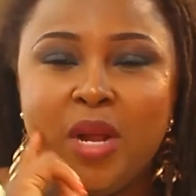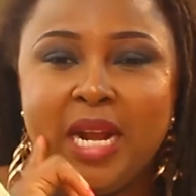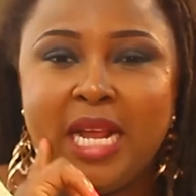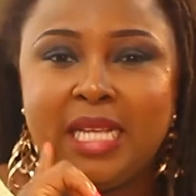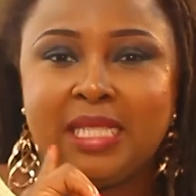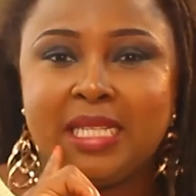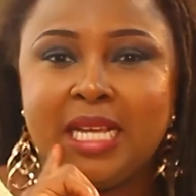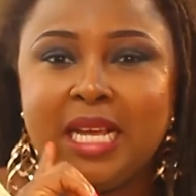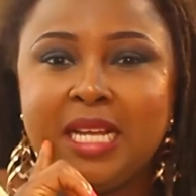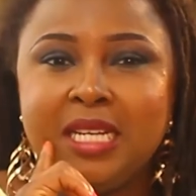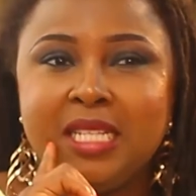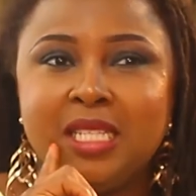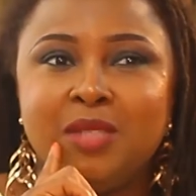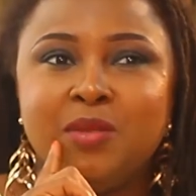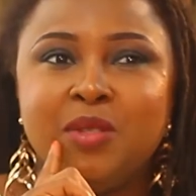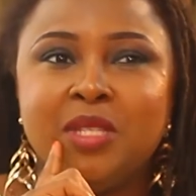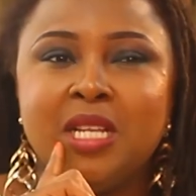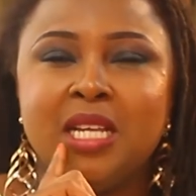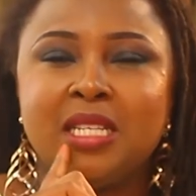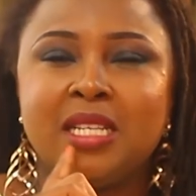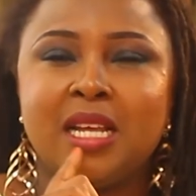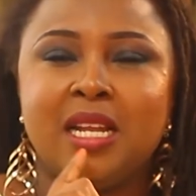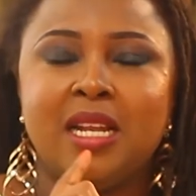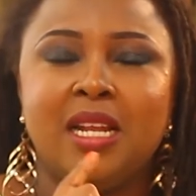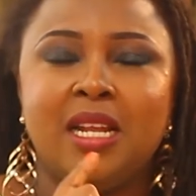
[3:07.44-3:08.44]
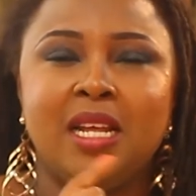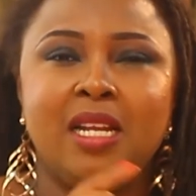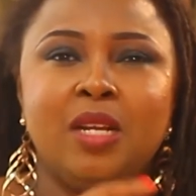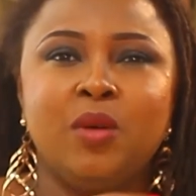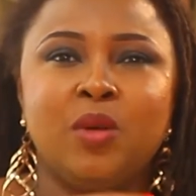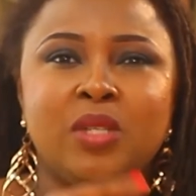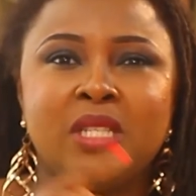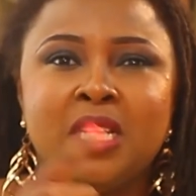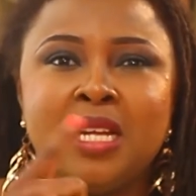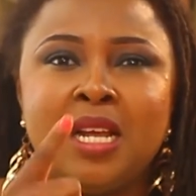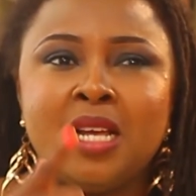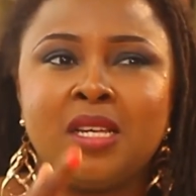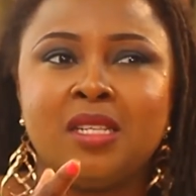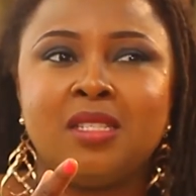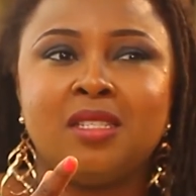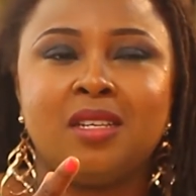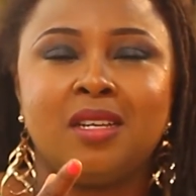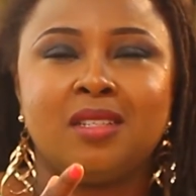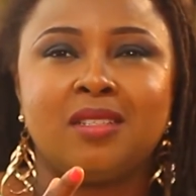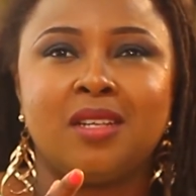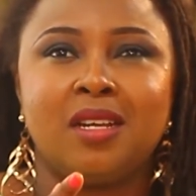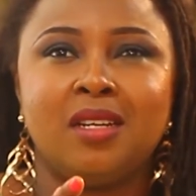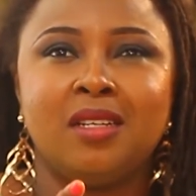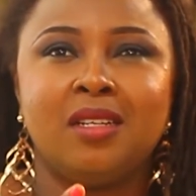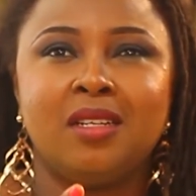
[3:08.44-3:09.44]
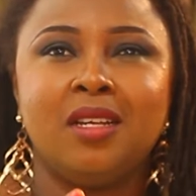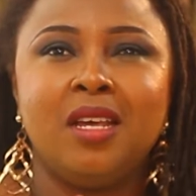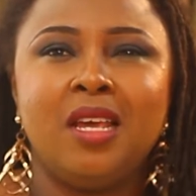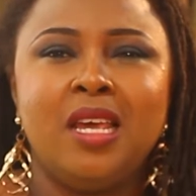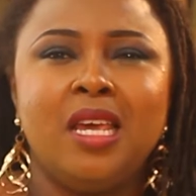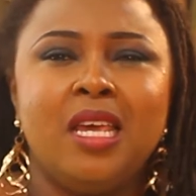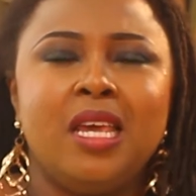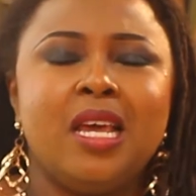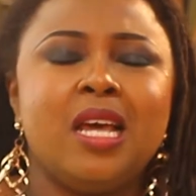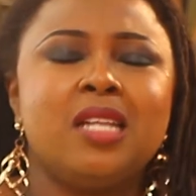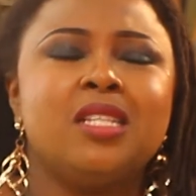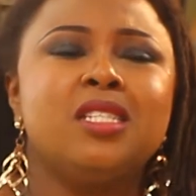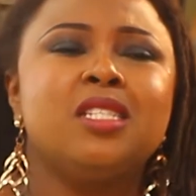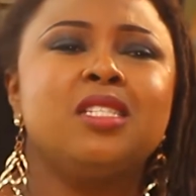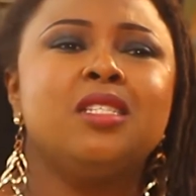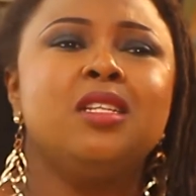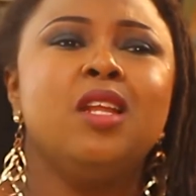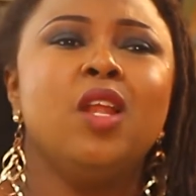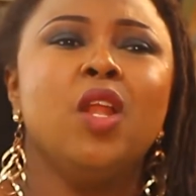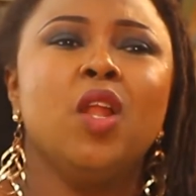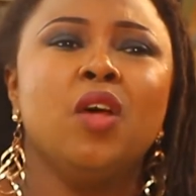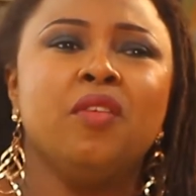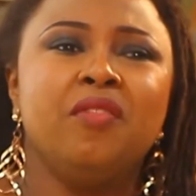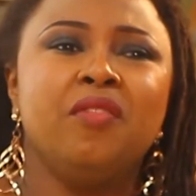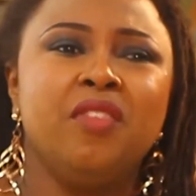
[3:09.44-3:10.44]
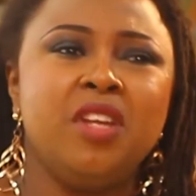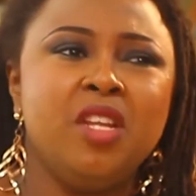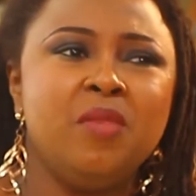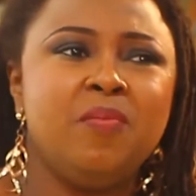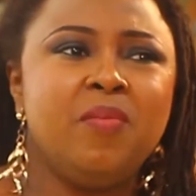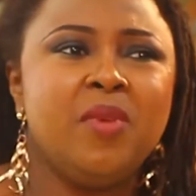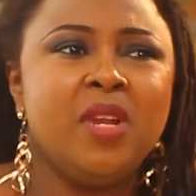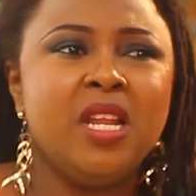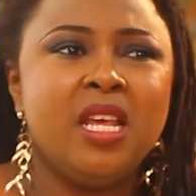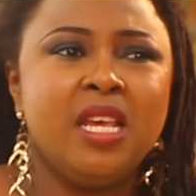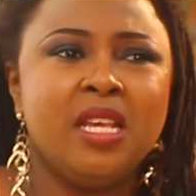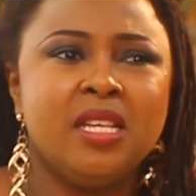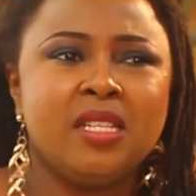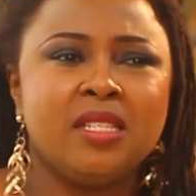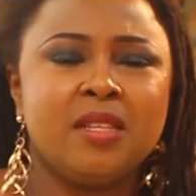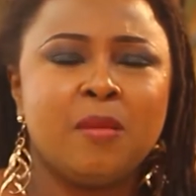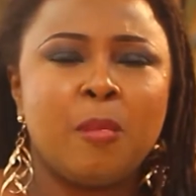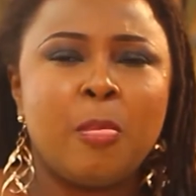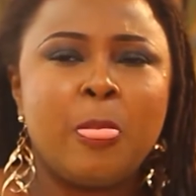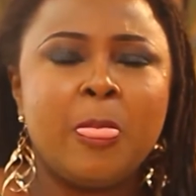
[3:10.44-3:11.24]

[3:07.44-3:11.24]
I started his business. And then he was an architect and he had this lovely place.